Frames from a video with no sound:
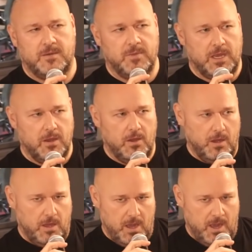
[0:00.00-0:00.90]
And I'm like,
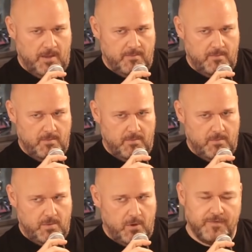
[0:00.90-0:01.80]
I'm
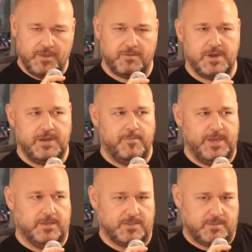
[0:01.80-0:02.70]
over $3
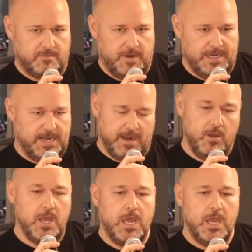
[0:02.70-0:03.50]
billion right now.